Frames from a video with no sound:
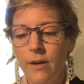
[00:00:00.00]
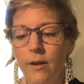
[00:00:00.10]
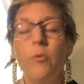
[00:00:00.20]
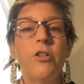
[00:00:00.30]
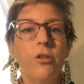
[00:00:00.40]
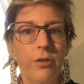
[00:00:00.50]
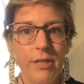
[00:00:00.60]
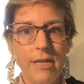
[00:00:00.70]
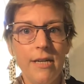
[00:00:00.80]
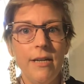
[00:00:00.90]
which you'll
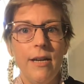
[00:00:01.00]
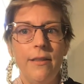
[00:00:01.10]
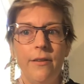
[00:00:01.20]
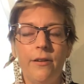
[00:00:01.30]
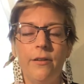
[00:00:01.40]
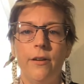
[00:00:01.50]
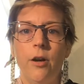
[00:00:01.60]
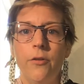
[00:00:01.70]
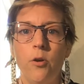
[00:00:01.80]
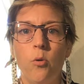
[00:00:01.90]
see
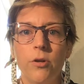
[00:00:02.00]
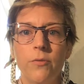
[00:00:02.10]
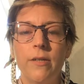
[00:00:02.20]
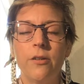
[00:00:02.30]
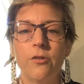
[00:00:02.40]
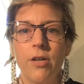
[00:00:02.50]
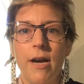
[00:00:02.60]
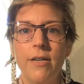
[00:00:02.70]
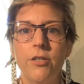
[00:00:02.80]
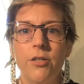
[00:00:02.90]
on the course research
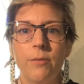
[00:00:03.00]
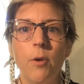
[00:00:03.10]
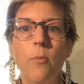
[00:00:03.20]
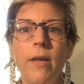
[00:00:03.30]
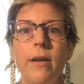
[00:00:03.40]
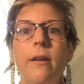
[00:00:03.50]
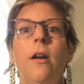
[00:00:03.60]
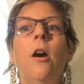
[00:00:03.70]
guide in just a moment,